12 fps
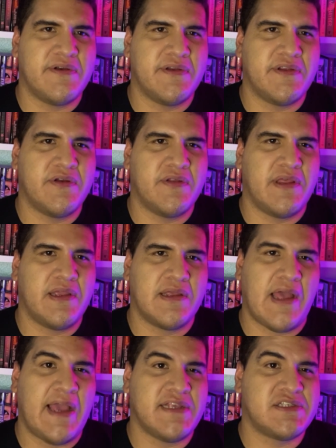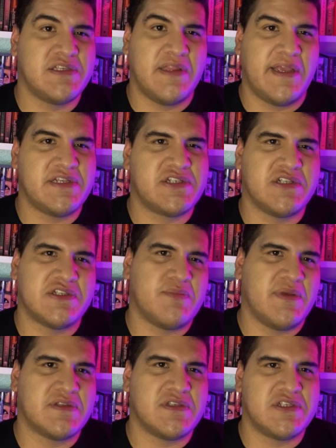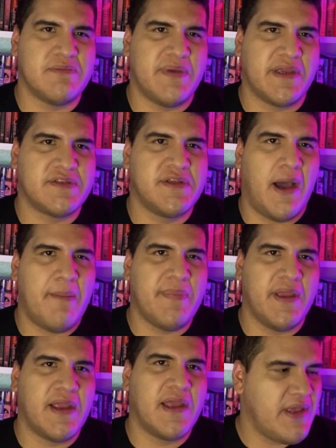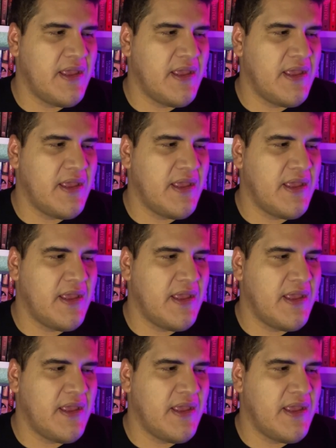Or, you know, like, isolation's been such a big topic.